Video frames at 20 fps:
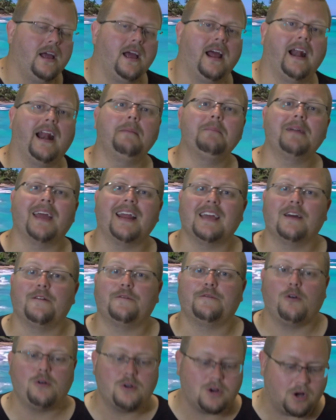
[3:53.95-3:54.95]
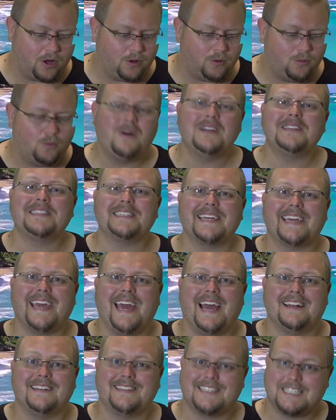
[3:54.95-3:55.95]
And I'm getting a phone call once
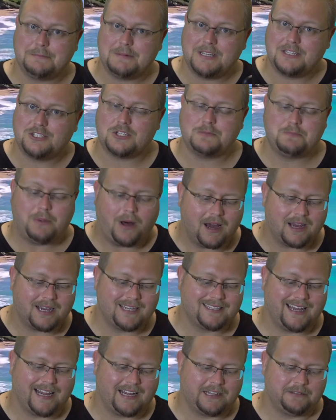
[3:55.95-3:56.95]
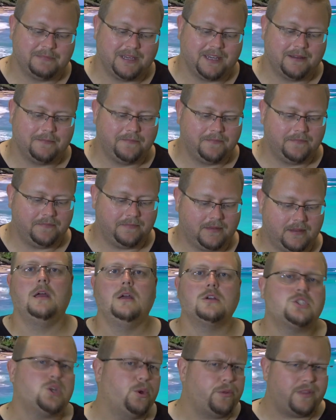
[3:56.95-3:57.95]
again. Somebody just pocket dialed me.
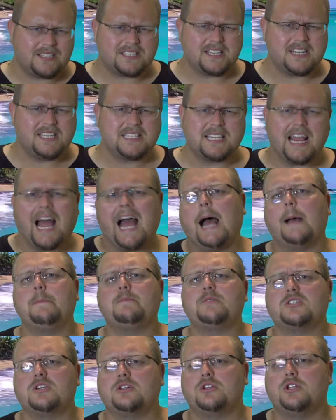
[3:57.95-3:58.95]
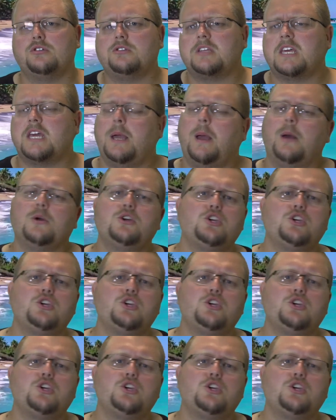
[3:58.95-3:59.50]
So this is absolutely